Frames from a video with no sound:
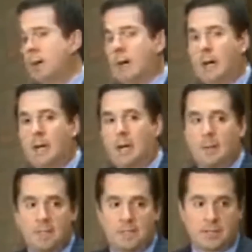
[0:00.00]
And
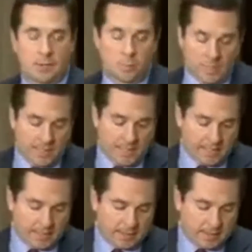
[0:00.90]
I'm going to just sort of read
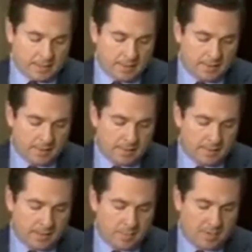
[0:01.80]
a
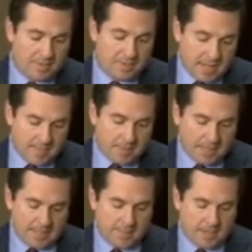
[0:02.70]
very brief statement,
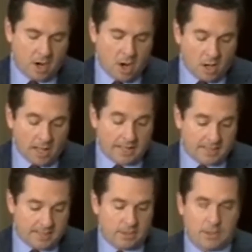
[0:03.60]
and that's about all I
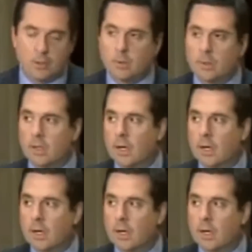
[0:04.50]
can tell you,